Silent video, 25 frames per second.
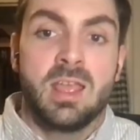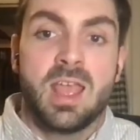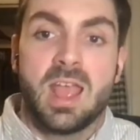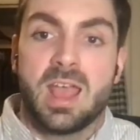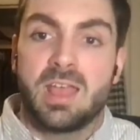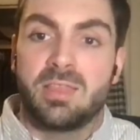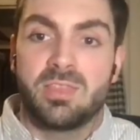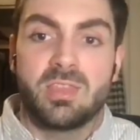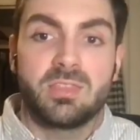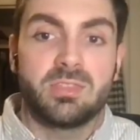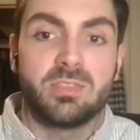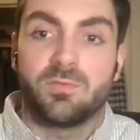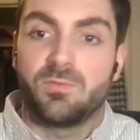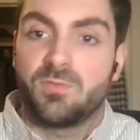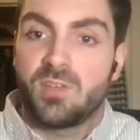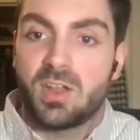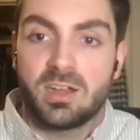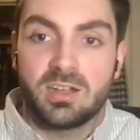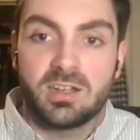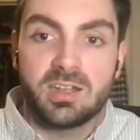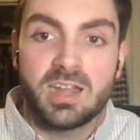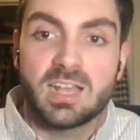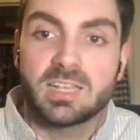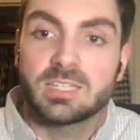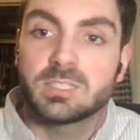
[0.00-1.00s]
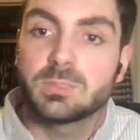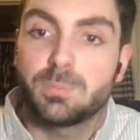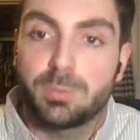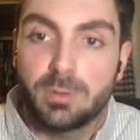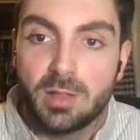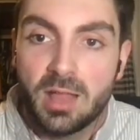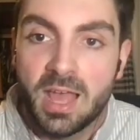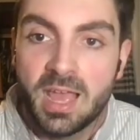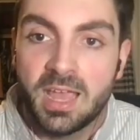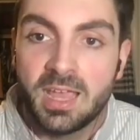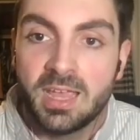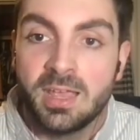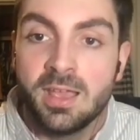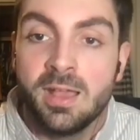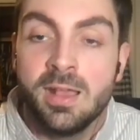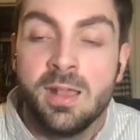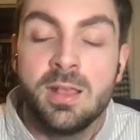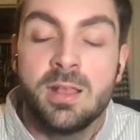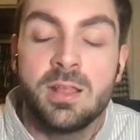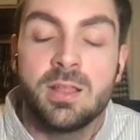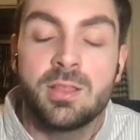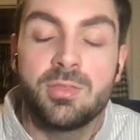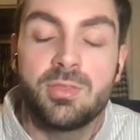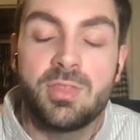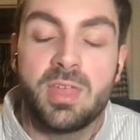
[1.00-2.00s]
And then the very next play,
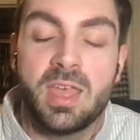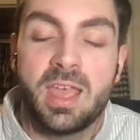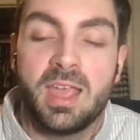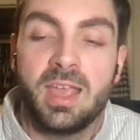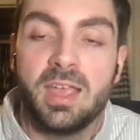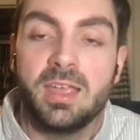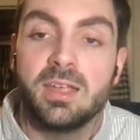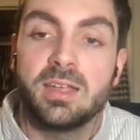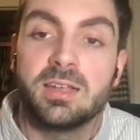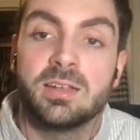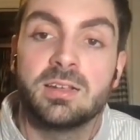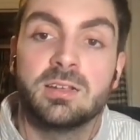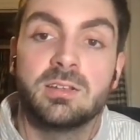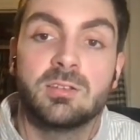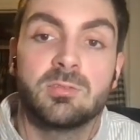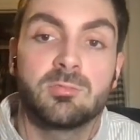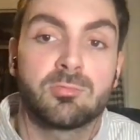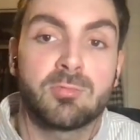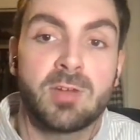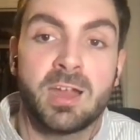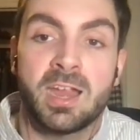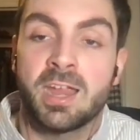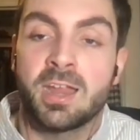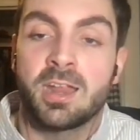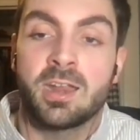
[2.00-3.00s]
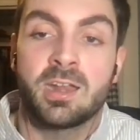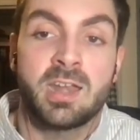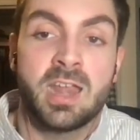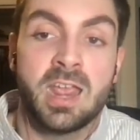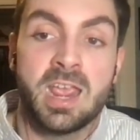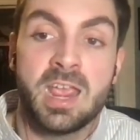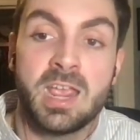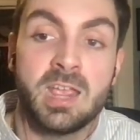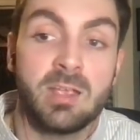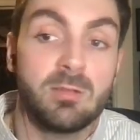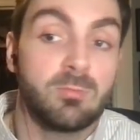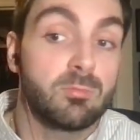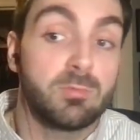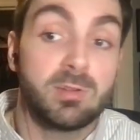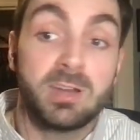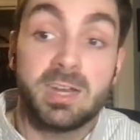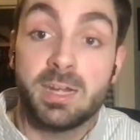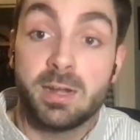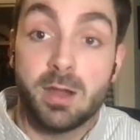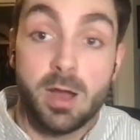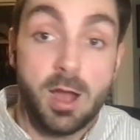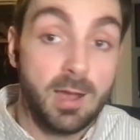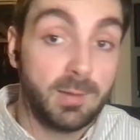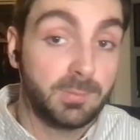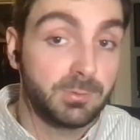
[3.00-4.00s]
they ran a read
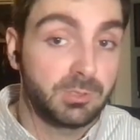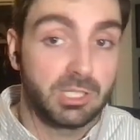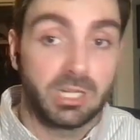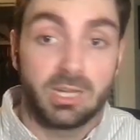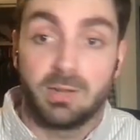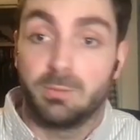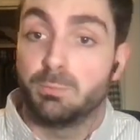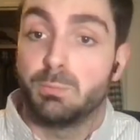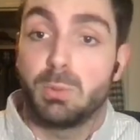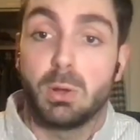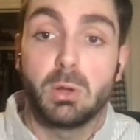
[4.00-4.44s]
option.